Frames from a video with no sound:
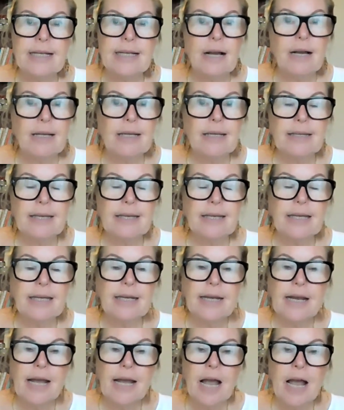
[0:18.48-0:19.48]
I
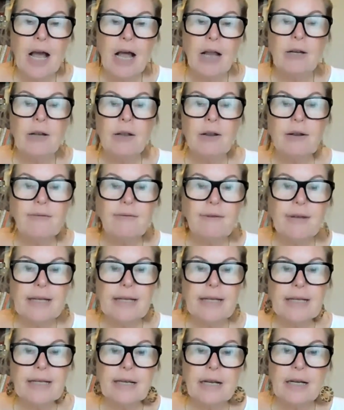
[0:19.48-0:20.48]
see a lot of
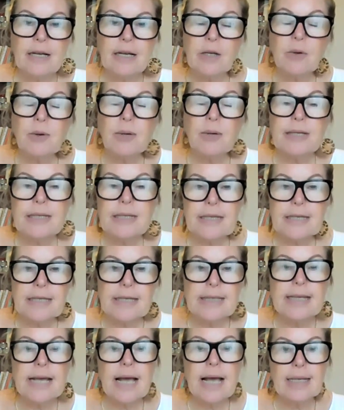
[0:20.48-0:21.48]
it like
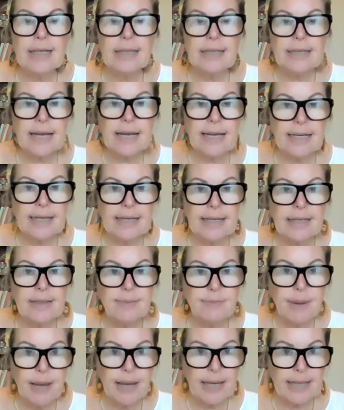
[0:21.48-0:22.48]
questions asked and
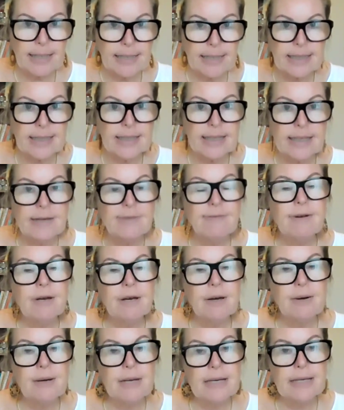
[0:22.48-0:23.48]
debated in the
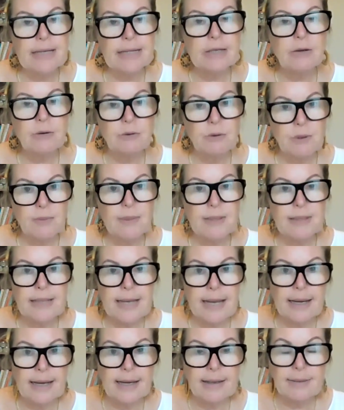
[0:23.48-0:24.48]
various groups
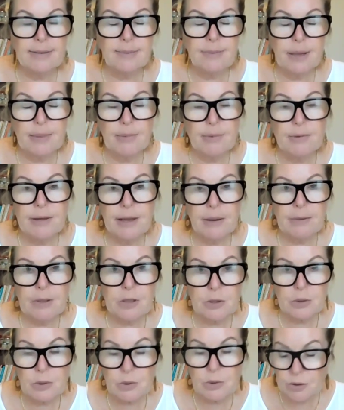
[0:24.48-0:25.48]
and people that we
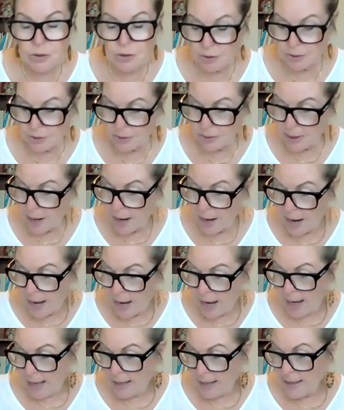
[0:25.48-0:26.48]
talk to.
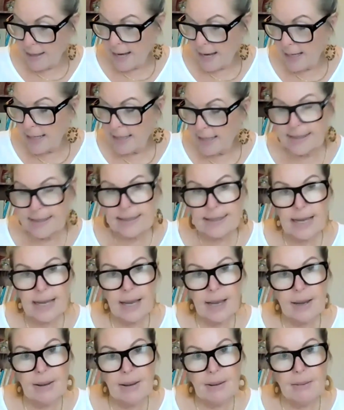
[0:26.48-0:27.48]
And that is
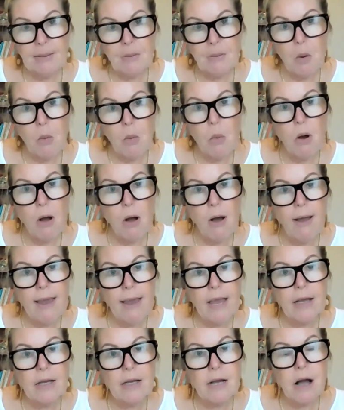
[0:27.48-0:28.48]

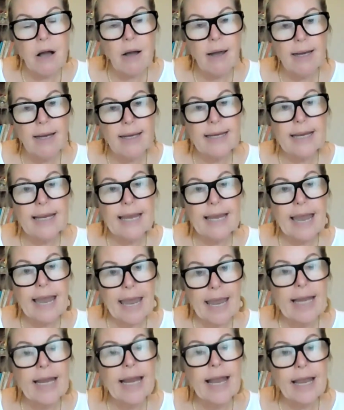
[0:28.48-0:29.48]
why a guide
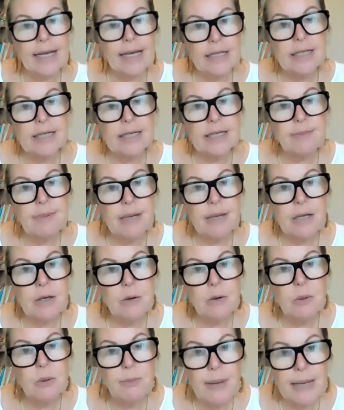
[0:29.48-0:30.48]
can actually be
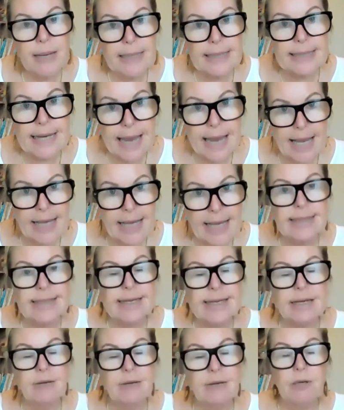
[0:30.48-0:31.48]
your best
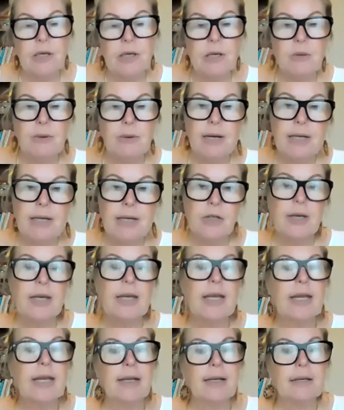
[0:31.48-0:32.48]
asset when you are
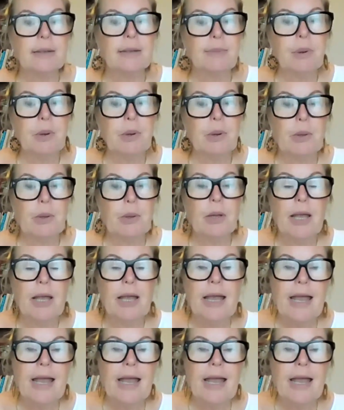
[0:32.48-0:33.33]
trekking in Nepal.